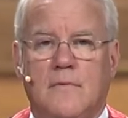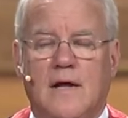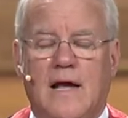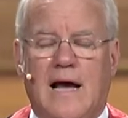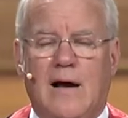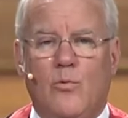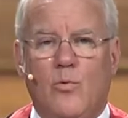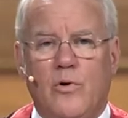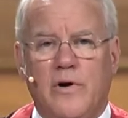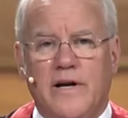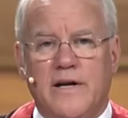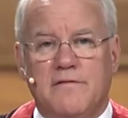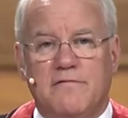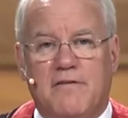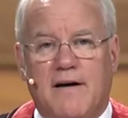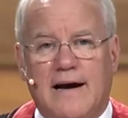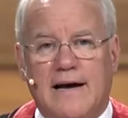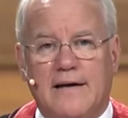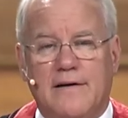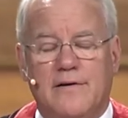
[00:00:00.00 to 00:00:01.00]
I want to
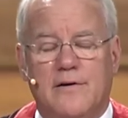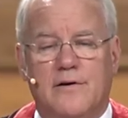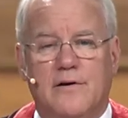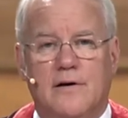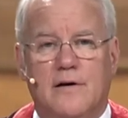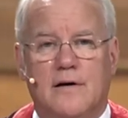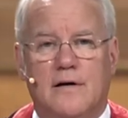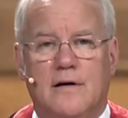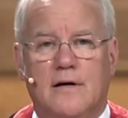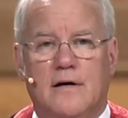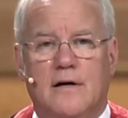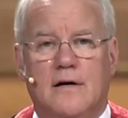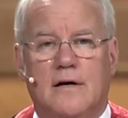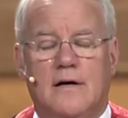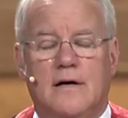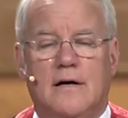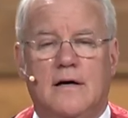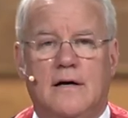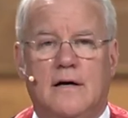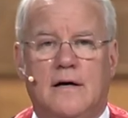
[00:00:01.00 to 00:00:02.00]
invite you
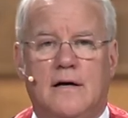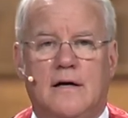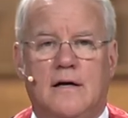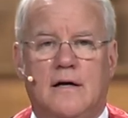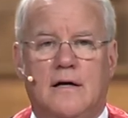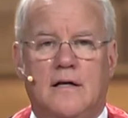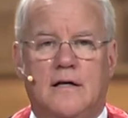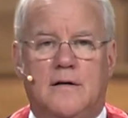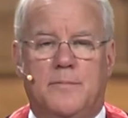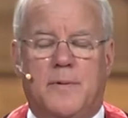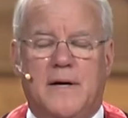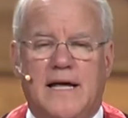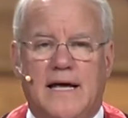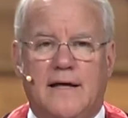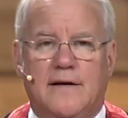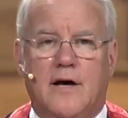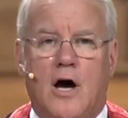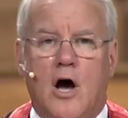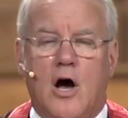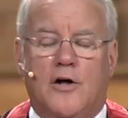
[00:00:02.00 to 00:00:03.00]
to
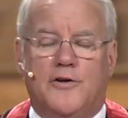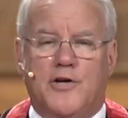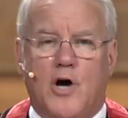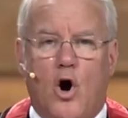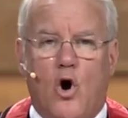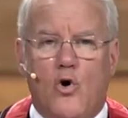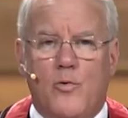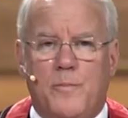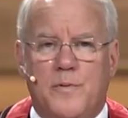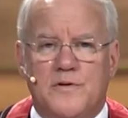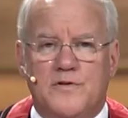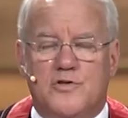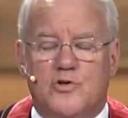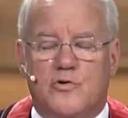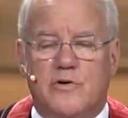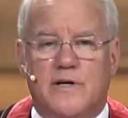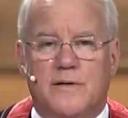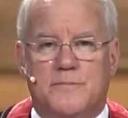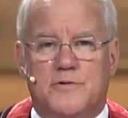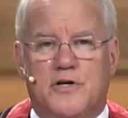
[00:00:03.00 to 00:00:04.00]
begin to, to open
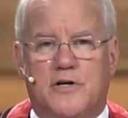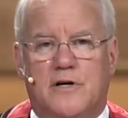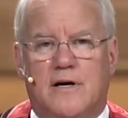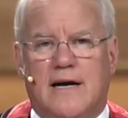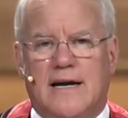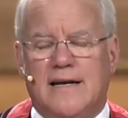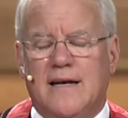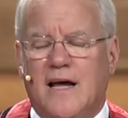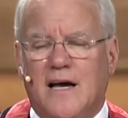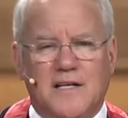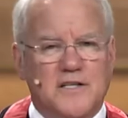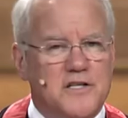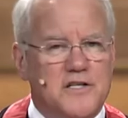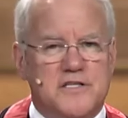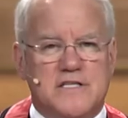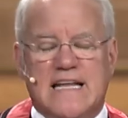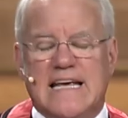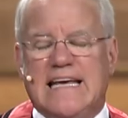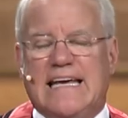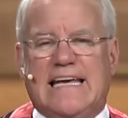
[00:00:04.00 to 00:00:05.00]
Scripture and not
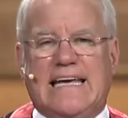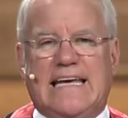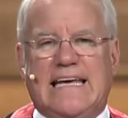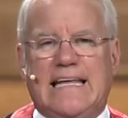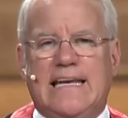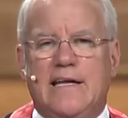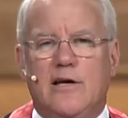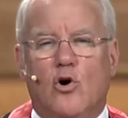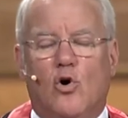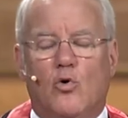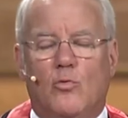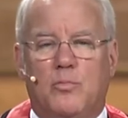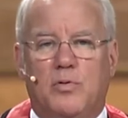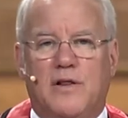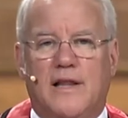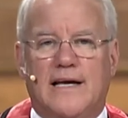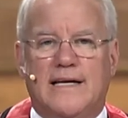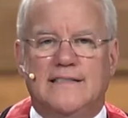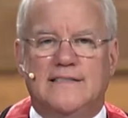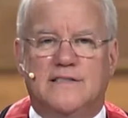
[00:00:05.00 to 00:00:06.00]
just any old
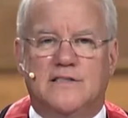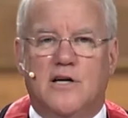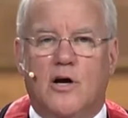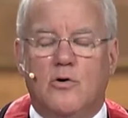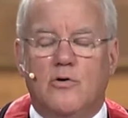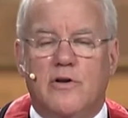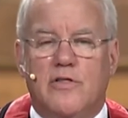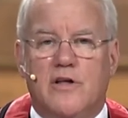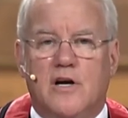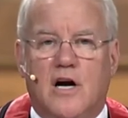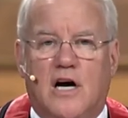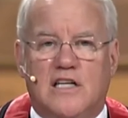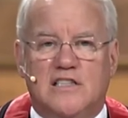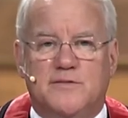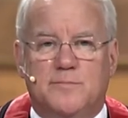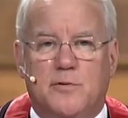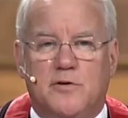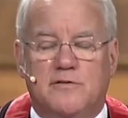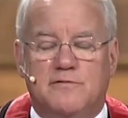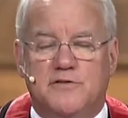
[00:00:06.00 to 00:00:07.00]
place, go to the
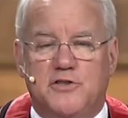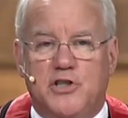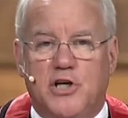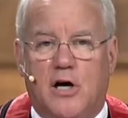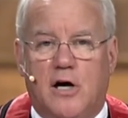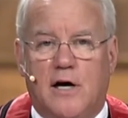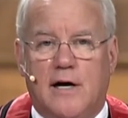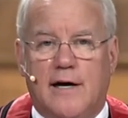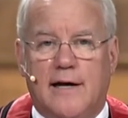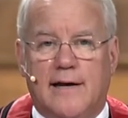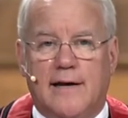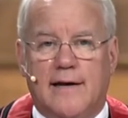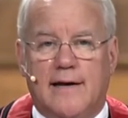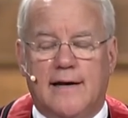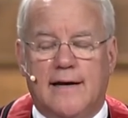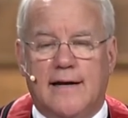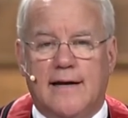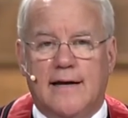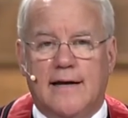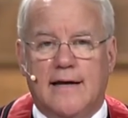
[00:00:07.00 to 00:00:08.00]
Gospel of John
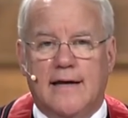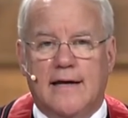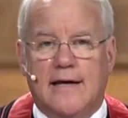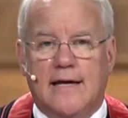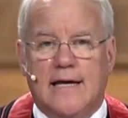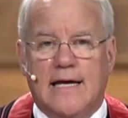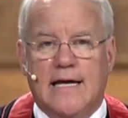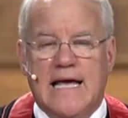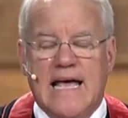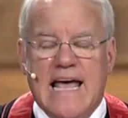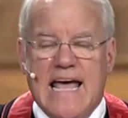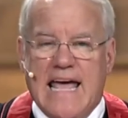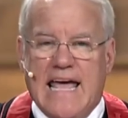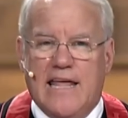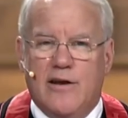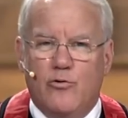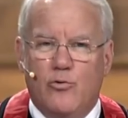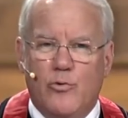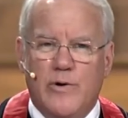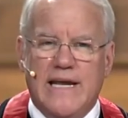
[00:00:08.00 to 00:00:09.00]

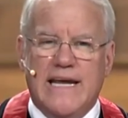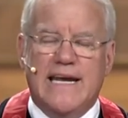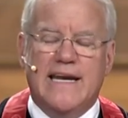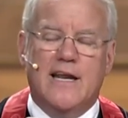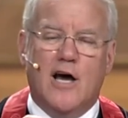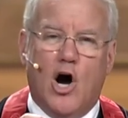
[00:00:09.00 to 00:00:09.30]
and read